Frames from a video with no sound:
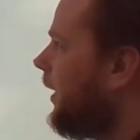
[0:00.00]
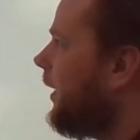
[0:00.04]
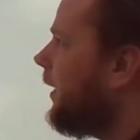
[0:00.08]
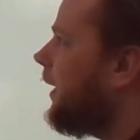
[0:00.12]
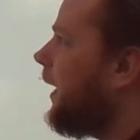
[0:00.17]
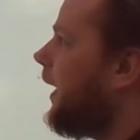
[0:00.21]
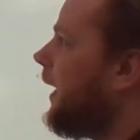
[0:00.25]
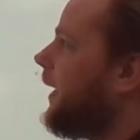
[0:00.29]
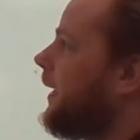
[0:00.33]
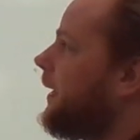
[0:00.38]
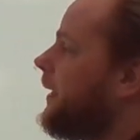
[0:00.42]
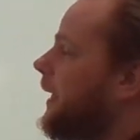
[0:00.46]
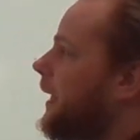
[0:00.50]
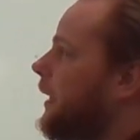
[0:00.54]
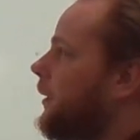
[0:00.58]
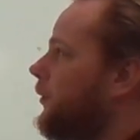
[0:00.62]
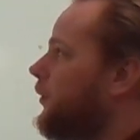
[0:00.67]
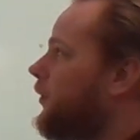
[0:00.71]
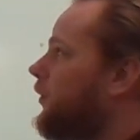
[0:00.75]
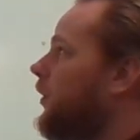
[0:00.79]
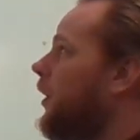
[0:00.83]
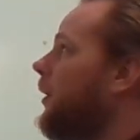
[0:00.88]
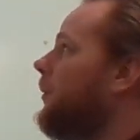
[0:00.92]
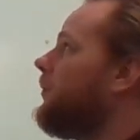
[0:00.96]
Okay, now
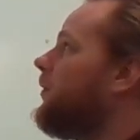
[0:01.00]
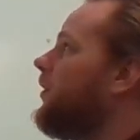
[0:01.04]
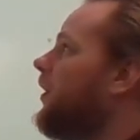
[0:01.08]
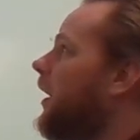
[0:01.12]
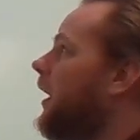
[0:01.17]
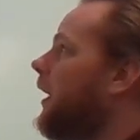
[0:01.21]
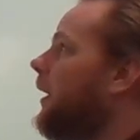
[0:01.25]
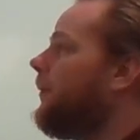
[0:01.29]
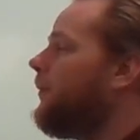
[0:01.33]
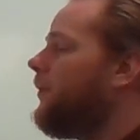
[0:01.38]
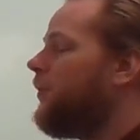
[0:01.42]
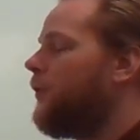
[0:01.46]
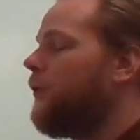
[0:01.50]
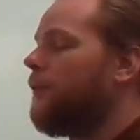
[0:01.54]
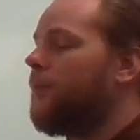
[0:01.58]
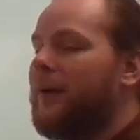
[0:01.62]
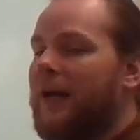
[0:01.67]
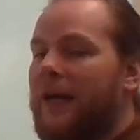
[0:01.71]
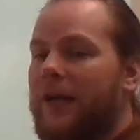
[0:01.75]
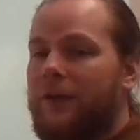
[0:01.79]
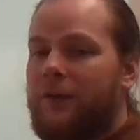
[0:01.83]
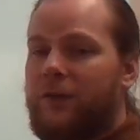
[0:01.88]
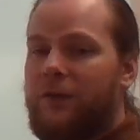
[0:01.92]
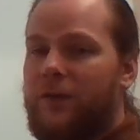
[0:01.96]
sometimes you
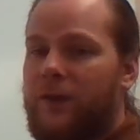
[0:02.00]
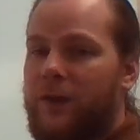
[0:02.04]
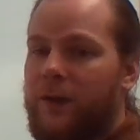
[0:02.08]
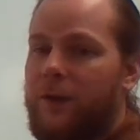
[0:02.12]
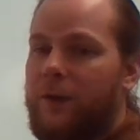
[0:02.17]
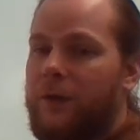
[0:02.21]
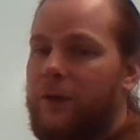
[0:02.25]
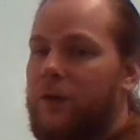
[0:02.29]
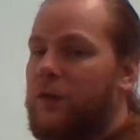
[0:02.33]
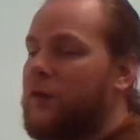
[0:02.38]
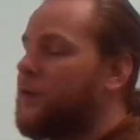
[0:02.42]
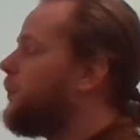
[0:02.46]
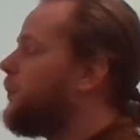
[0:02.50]
might see this